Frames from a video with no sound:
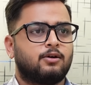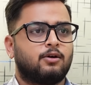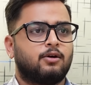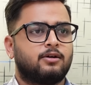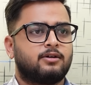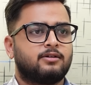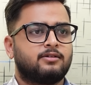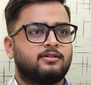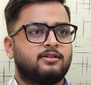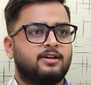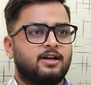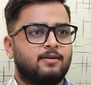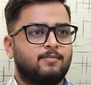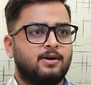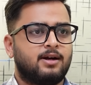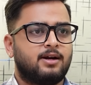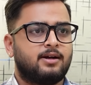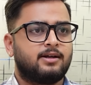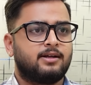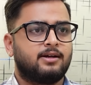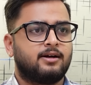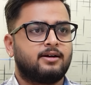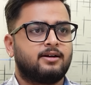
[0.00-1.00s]
or is
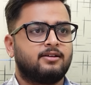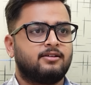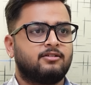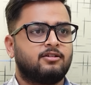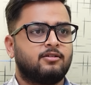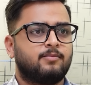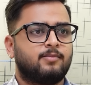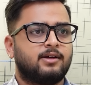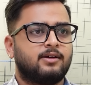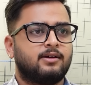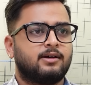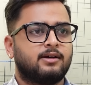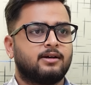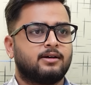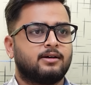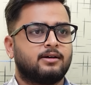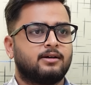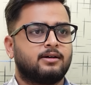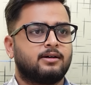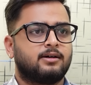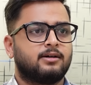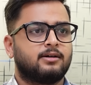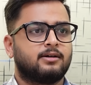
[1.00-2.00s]
enabled in a
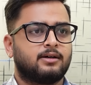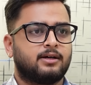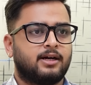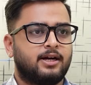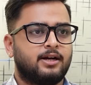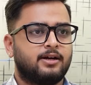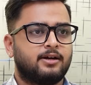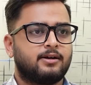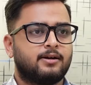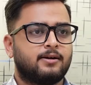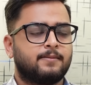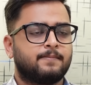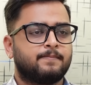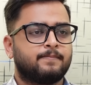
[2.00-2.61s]
TCP header,